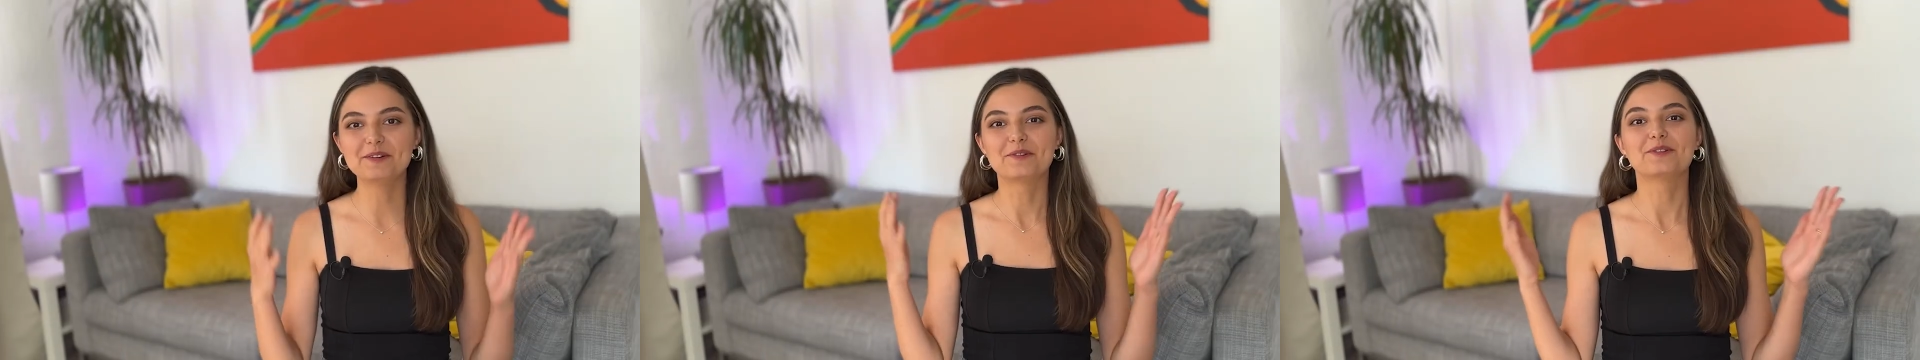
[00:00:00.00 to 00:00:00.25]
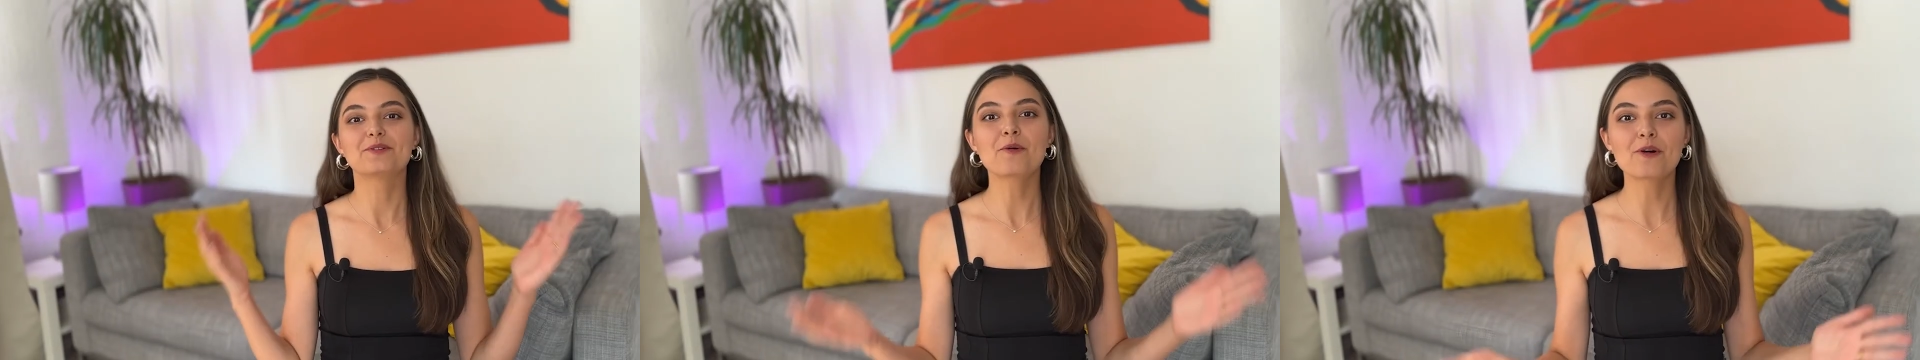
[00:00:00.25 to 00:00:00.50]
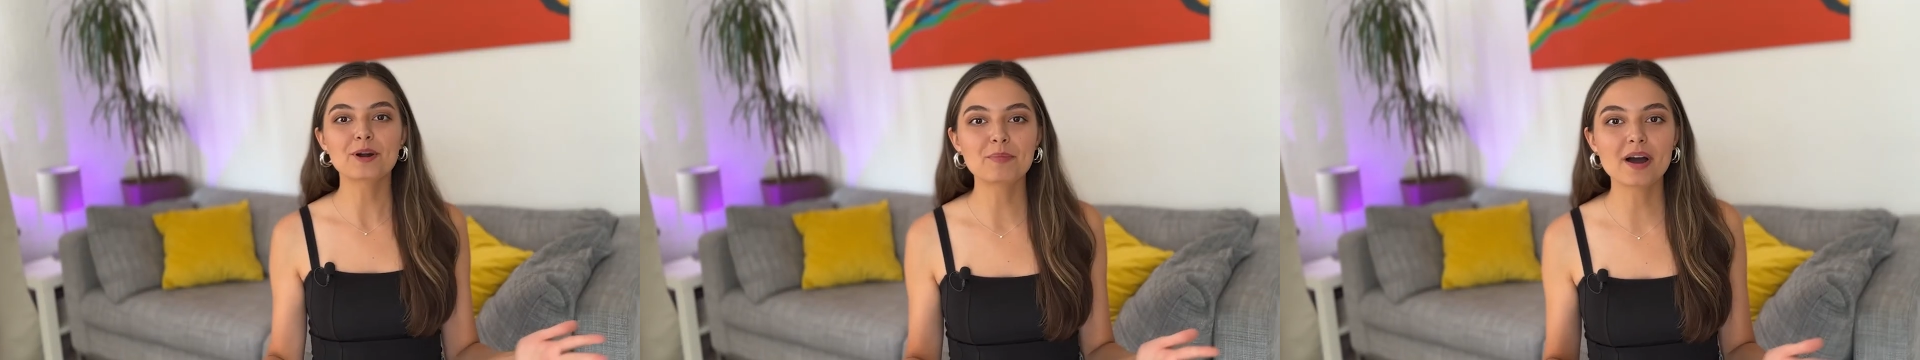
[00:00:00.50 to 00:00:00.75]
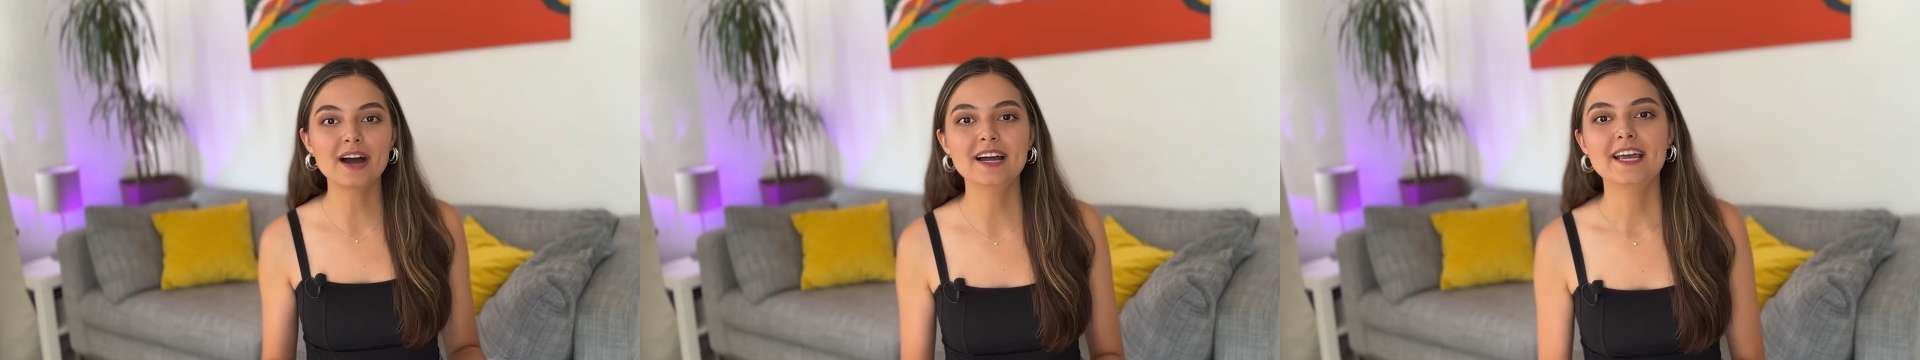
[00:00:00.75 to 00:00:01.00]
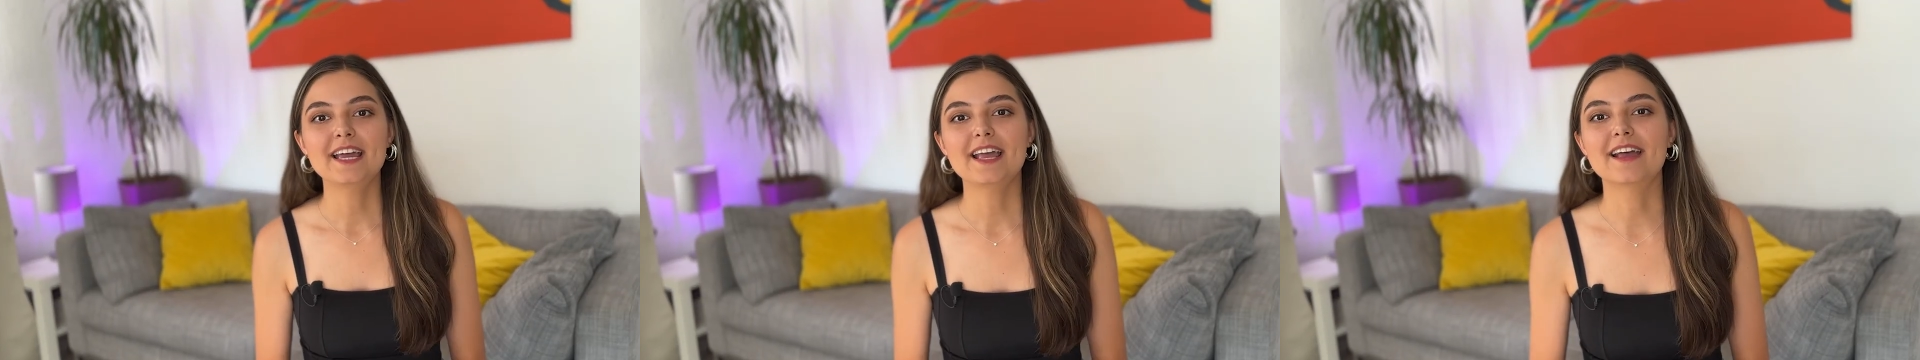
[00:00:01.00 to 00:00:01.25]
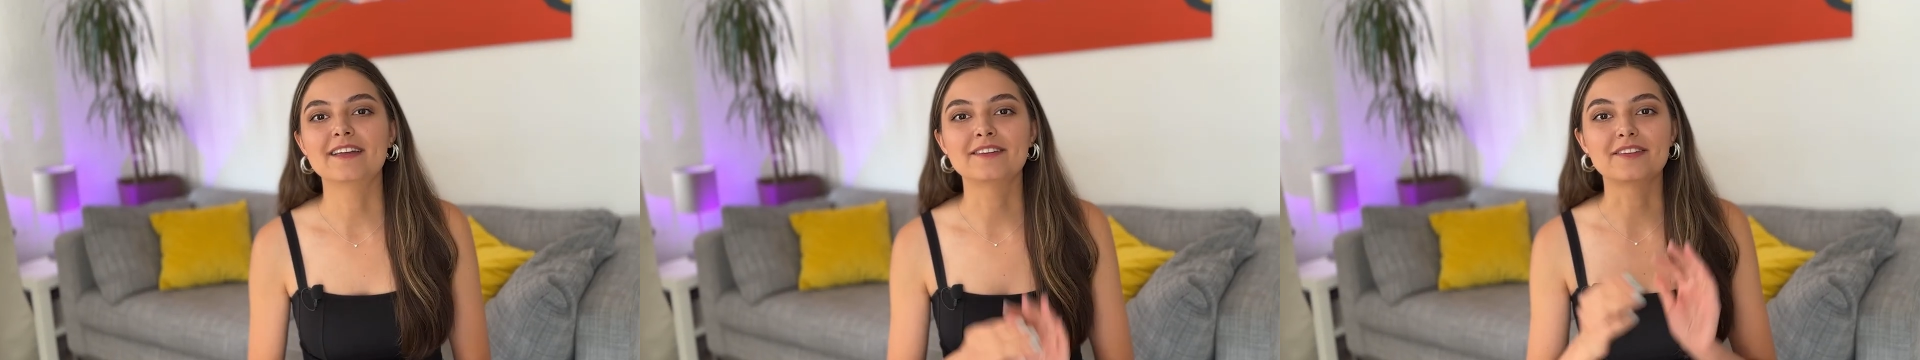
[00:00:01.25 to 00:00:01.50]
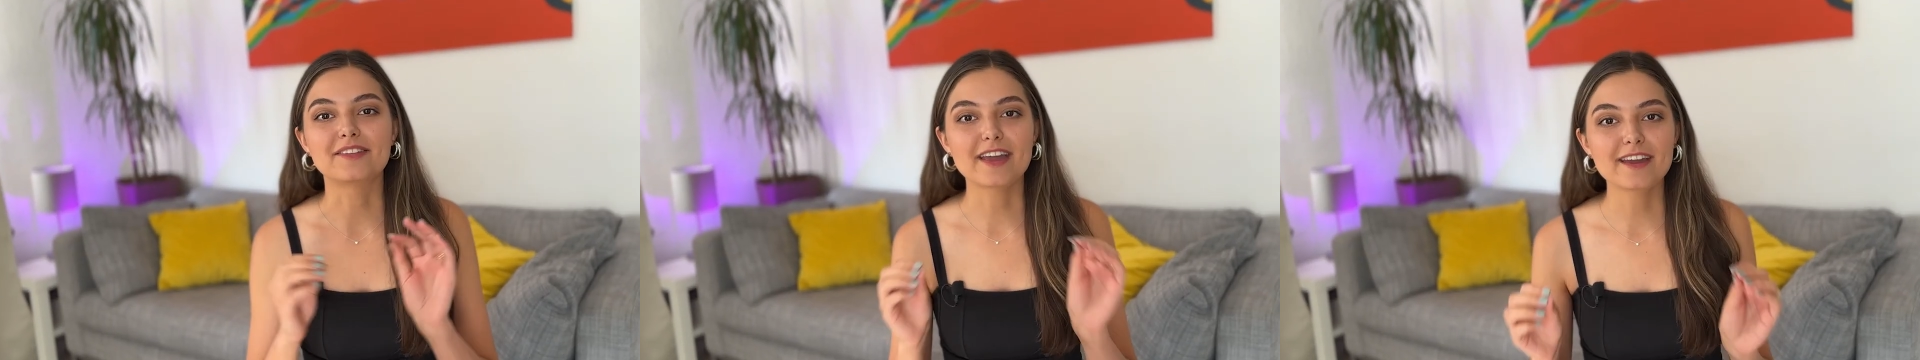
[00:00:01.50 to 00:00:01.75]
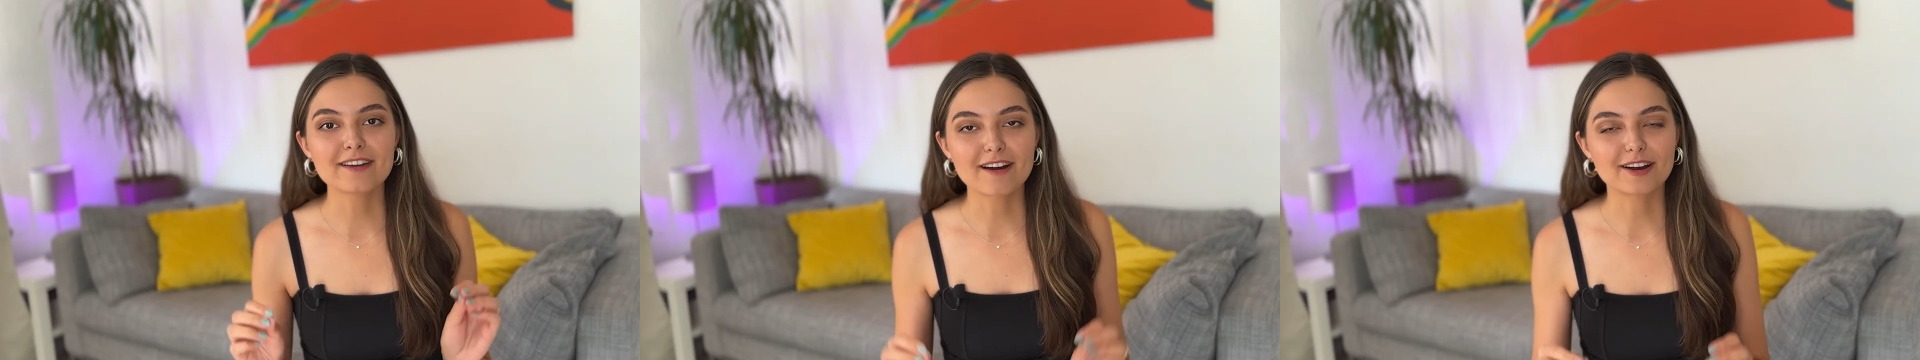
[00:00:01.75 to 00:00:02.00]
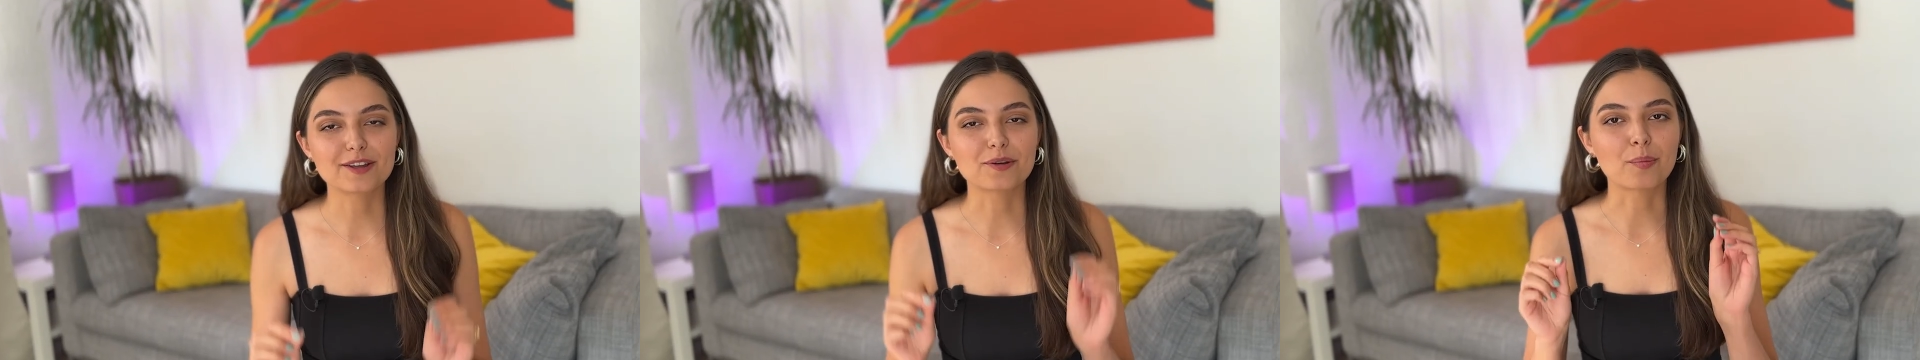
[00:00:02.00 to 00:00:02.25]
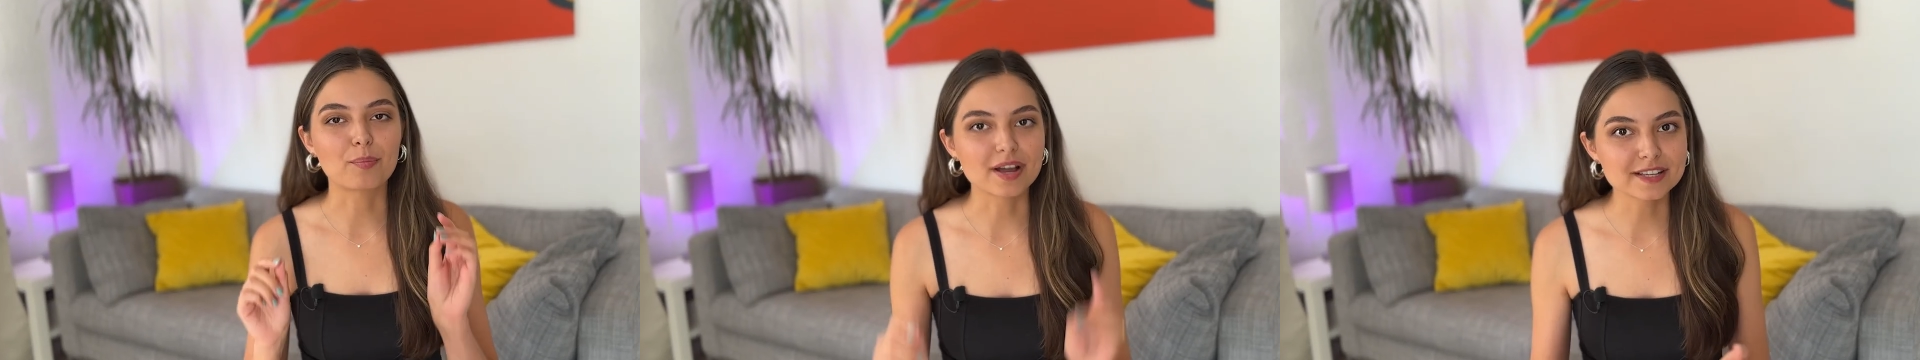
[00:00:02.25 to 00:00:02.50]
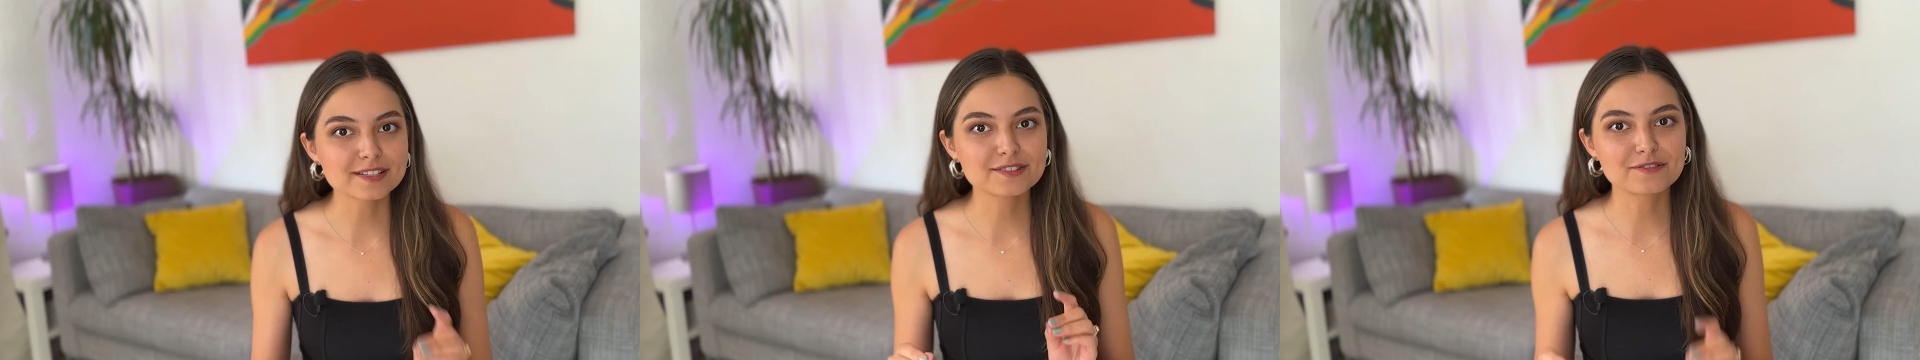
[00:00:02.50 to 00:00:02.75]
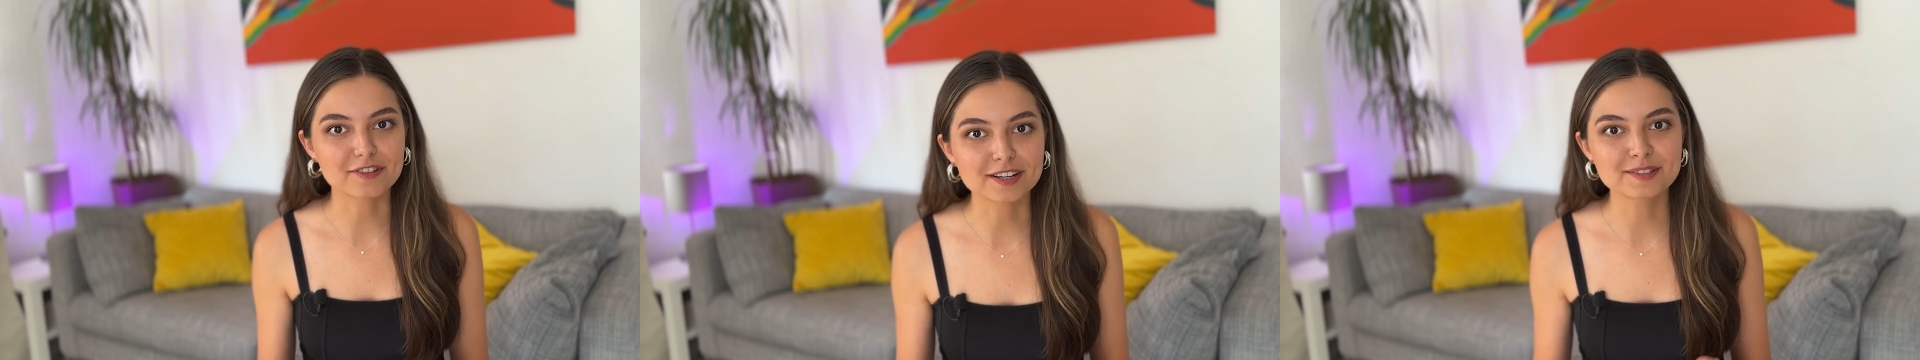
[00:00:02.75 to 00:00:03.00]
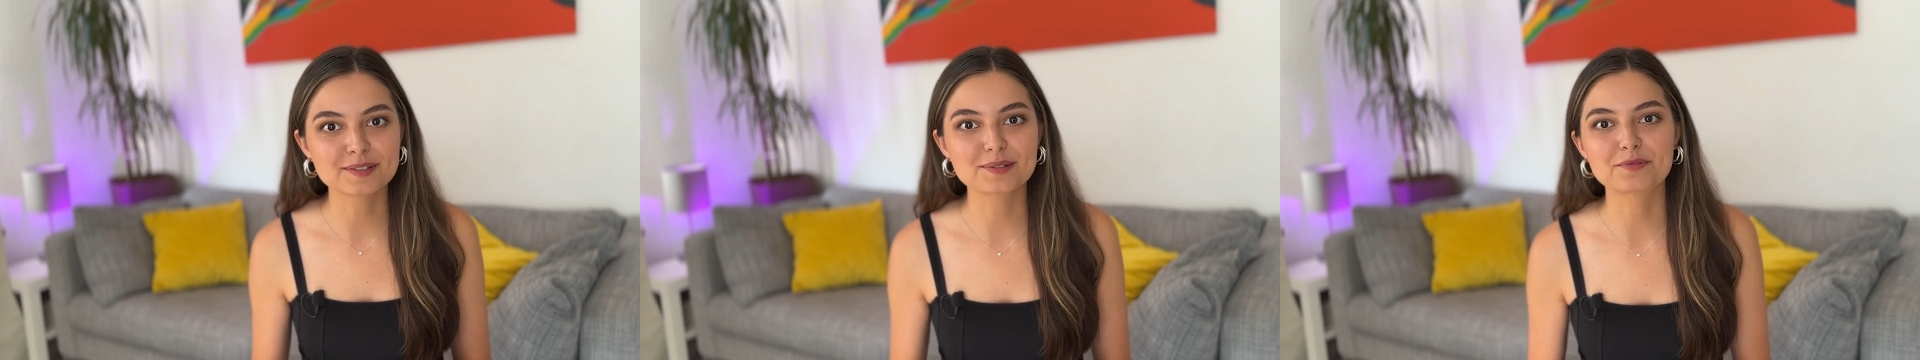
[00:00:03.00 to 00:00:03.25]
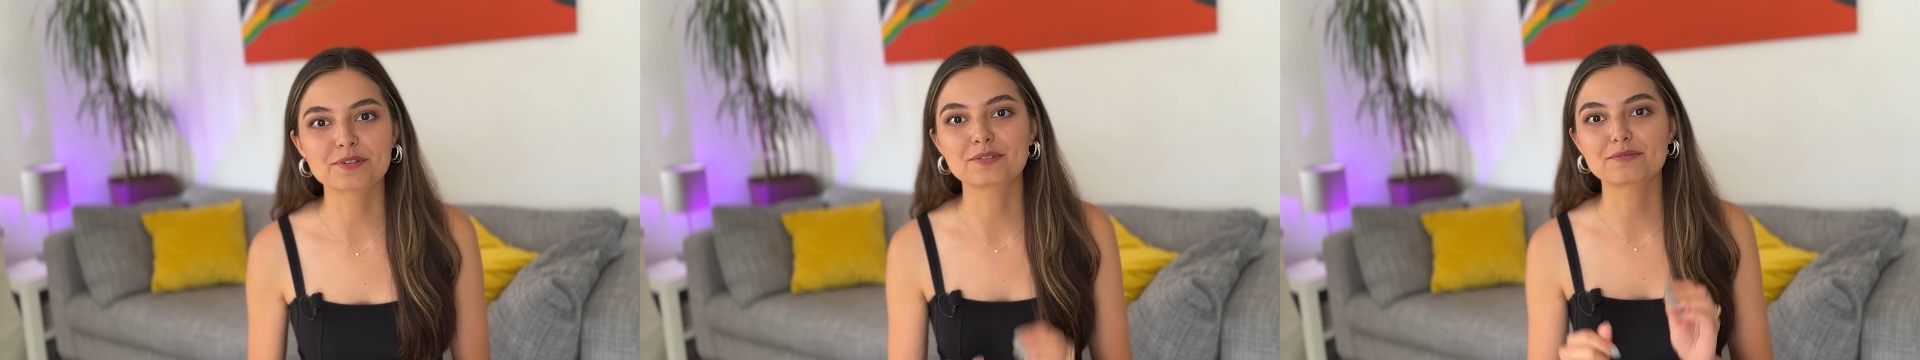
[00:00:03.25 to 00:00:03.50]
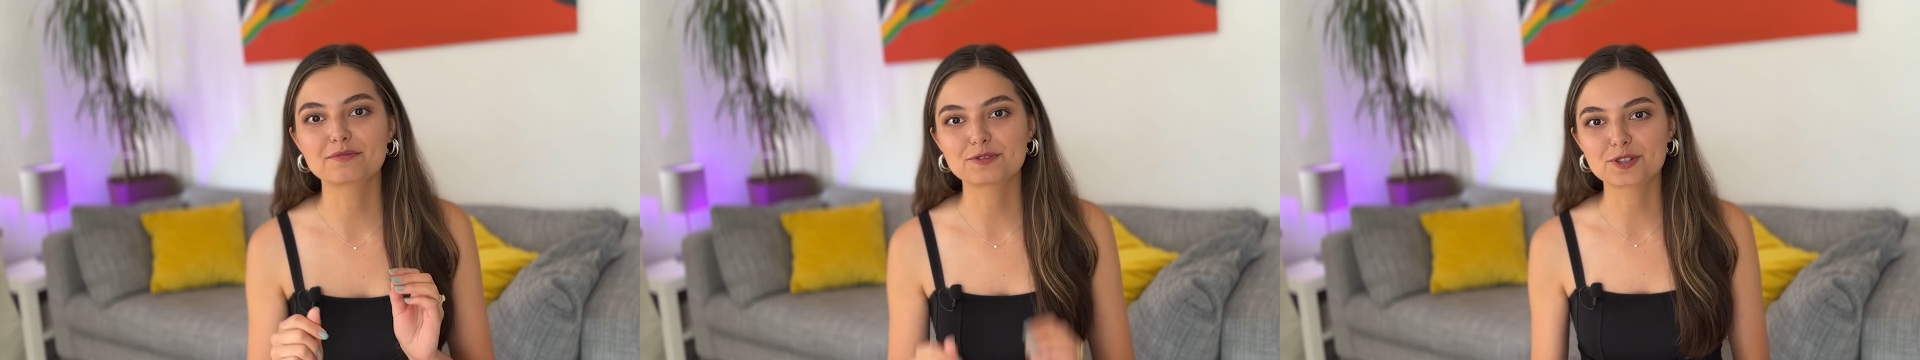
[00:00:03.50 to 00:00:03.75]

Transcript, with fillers: or Norma, and they are your best friends when